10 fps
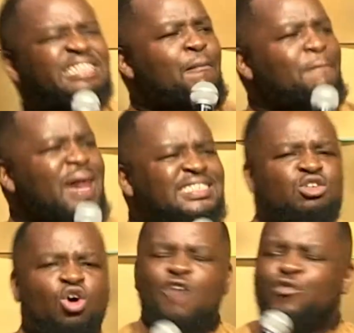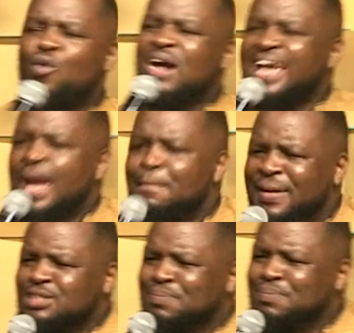the mercy of what
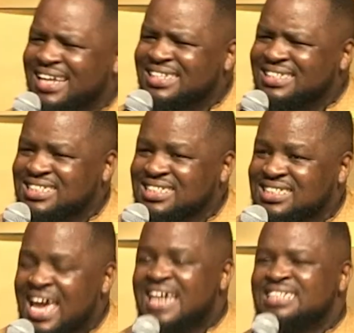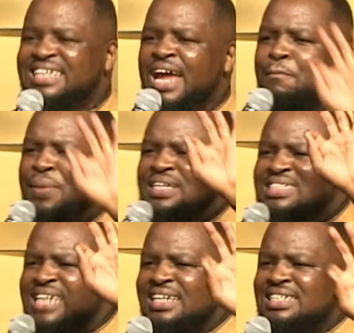happens behind the scenes.
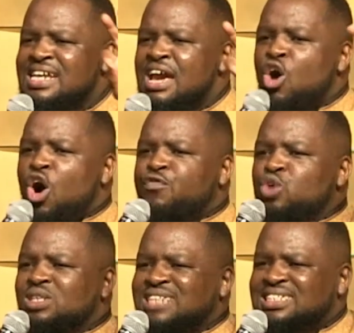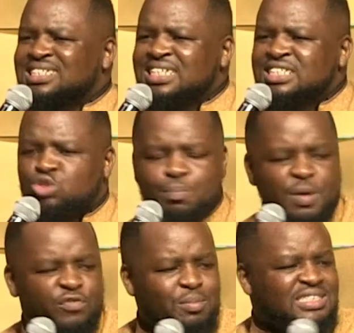10% of your success is on
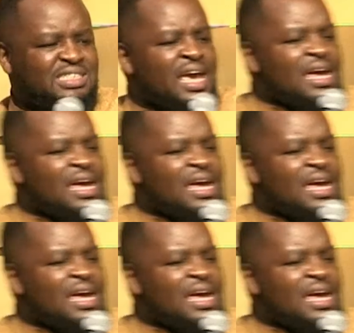performance.